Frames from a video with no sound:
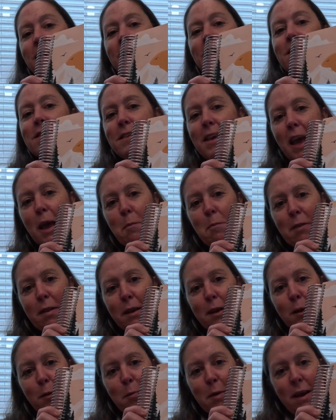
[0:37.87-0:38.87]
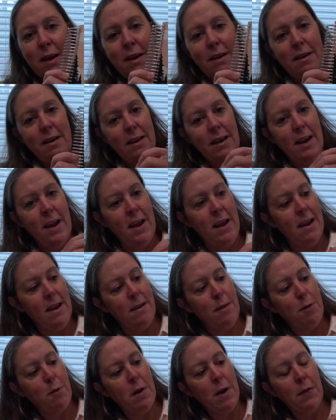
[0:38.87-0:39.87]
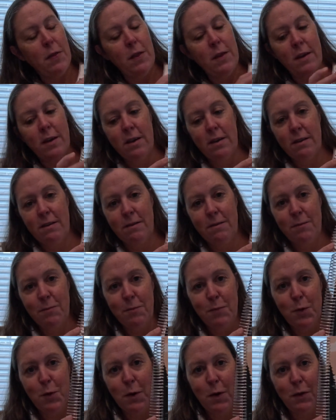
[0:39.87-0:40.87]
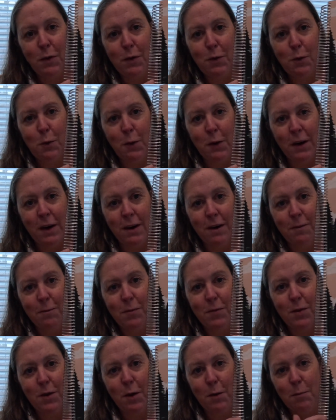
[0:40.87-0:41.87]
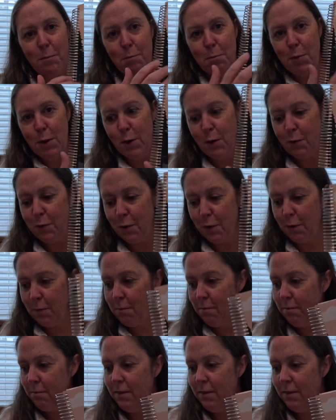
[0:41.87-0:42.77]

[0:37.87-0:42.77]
escape a little bit throughout the school year. So beautiful.